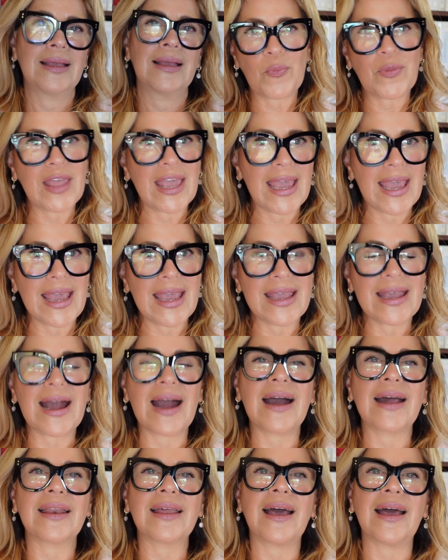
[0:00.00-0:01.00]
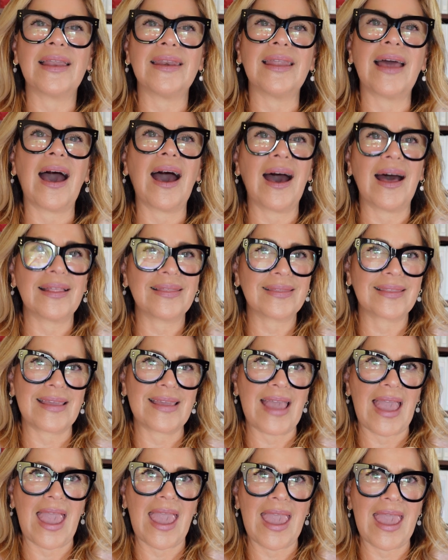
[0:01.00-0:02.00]
The AR and add
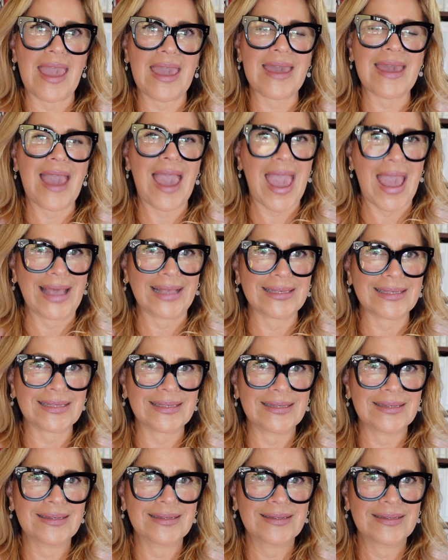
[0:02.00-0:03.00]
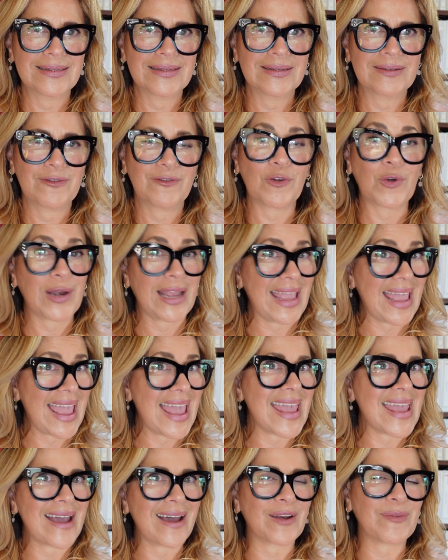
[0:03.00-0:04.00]
AS for
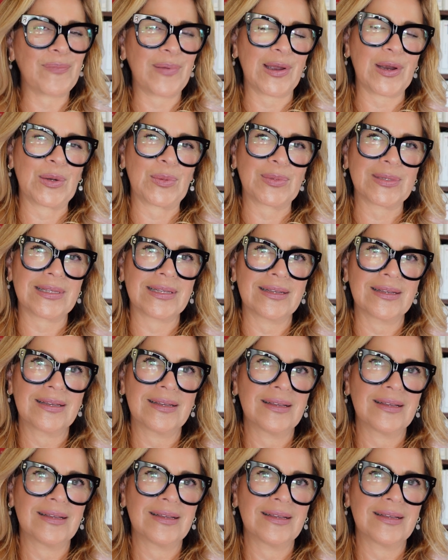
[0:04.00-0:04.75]
AR verbs.